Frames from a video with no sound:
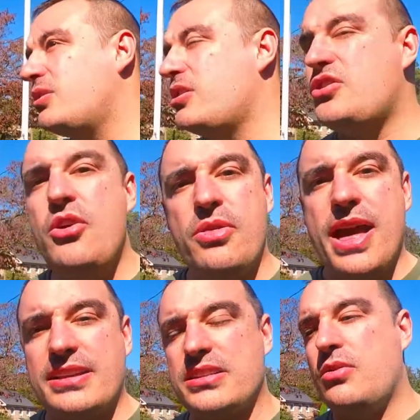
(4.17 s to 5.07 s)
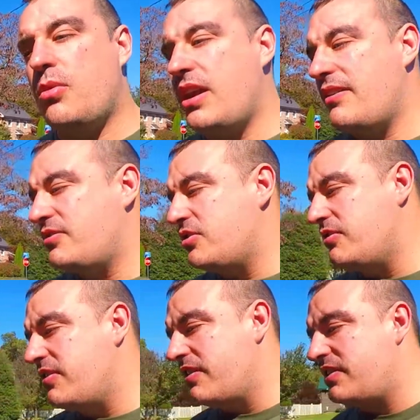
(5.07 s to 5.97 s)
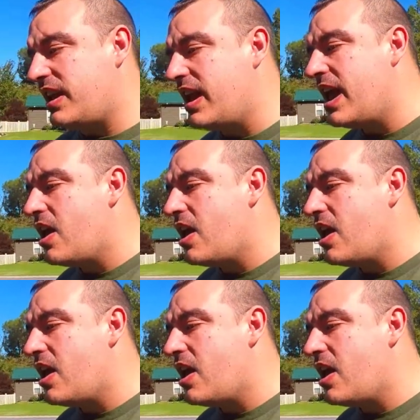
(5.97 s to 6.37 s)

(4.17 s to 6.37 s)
on our 2001 F250.